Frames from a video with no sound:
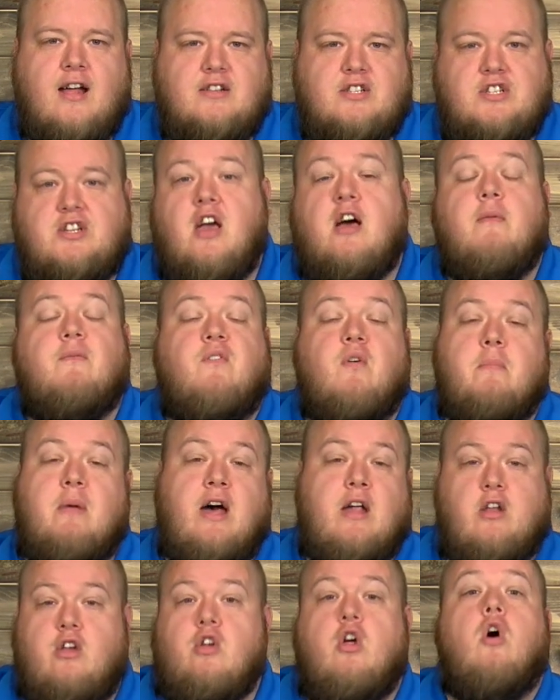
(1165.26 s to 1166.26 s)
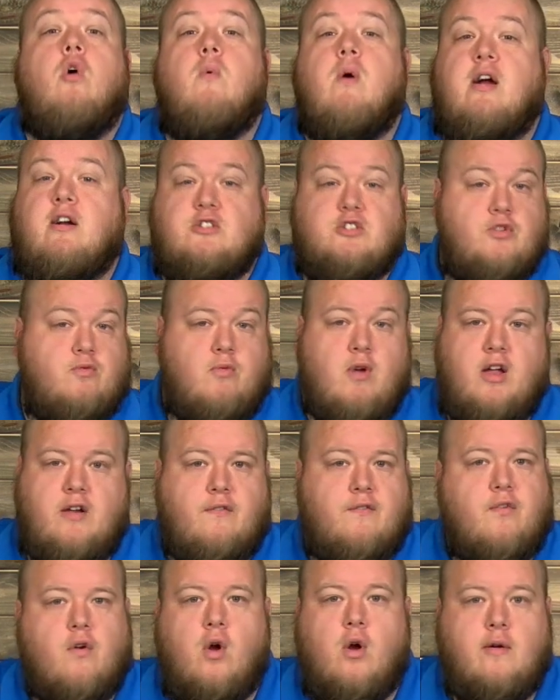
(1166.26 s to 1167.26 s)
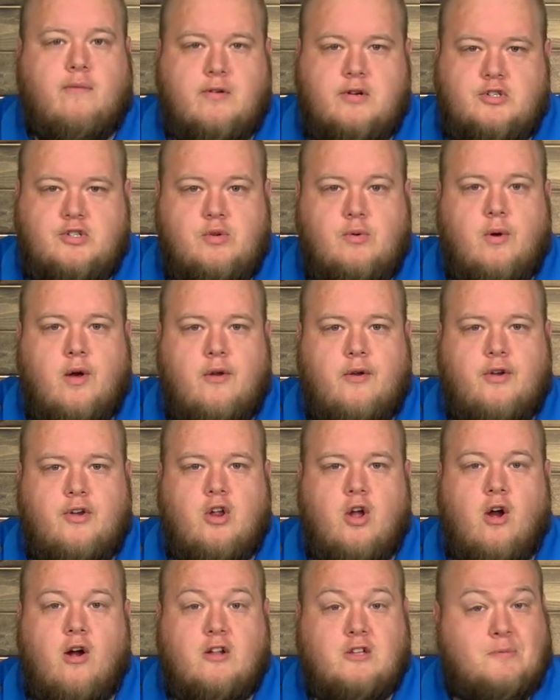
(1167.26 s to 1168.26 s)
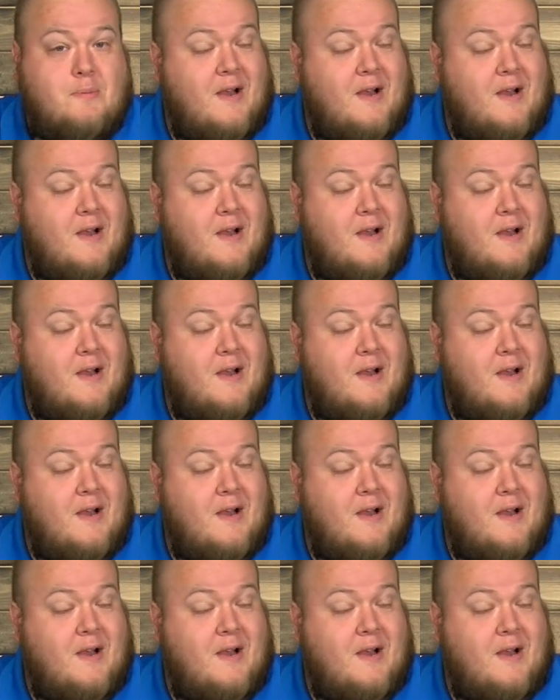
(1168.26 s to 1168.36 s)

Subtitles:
to come from out of nowhere to run for over 200 yards.